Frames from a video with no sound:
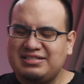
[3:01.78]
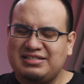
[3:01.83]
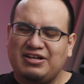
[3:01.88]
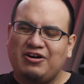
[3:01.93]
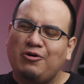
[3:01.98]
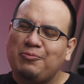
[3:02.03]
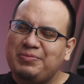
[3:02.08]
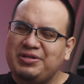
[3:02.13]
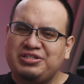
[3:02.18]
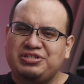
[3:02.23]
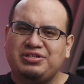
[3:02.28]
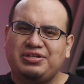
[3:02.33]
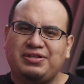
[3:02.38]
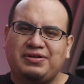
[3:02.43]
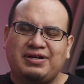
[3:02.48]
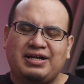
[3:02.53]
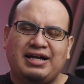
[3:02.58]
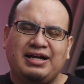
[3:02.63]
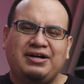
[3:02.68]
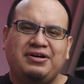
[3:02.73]
Let us help each
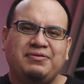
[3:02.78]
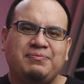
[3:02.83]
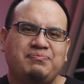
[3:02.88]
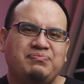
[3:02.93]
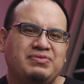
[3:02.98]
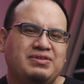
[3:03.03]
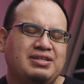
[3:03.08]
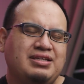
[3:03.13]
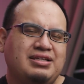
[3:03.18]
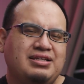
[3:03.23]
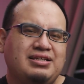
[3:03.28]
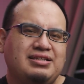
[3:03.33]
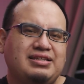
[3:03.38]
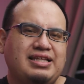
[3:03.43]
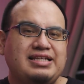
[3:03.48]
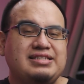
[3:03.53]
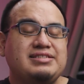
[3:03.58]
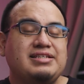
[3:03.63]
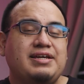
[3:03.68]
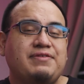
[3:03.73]
other out.
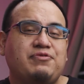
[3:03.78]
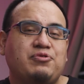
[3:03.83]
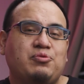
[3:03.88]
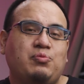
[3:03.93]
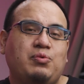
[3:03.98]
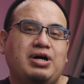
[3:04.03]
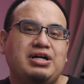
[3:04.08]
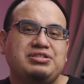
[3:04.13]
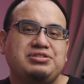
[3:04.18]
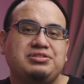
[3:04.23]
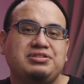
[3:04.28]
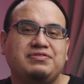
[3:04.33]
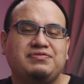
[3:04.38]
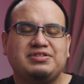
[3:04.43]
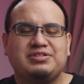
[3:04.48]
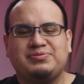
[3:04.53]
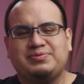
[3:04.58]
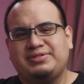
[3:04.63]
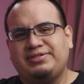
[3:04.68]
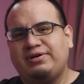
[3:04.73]
Thanks again for watching. If
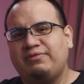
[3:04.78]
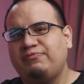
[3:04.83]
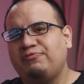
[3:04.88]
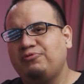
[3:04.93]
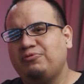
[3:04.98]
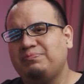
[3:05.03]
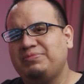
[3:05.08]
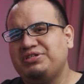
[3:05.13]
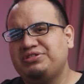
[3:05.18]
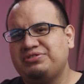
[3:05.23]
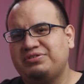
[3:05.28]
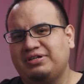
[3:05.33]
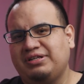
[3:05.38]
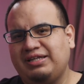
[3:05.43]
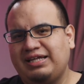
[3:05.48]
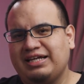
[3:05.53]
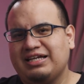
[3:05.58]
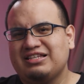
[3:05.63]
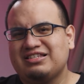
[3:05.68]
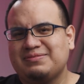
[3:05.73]
this was helpful, be sure to
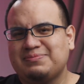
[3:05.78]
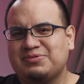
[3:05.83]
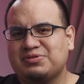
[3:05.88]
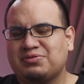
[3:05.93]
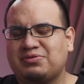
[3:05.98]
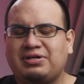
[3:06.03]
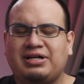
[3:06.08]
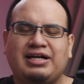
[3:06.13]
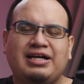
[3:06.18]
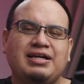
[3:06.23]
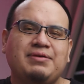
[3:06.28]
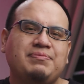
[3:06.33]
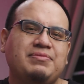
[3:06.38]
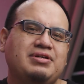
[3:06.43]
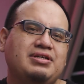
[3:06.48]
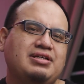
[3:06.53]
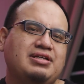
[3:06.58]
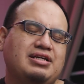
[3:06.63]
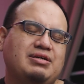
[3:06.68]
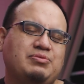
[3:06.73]
like and subscribe.
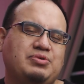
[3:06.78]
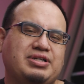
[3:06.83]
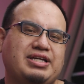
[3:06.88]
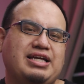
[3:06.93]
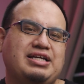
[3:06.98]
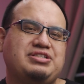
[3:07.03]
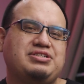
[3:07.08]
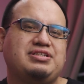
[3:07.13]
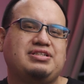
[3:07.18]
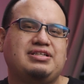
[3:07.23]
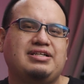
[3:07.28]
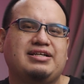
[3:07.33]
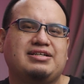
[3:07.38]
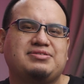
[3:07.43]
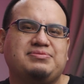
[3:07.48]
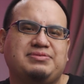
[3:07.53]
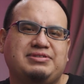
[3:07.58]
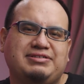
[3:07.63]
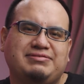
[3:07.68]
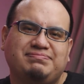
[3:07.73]
We'll catch you on the
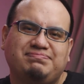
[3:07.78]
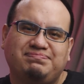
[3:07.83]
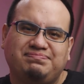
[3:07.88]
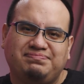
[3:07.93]
next one.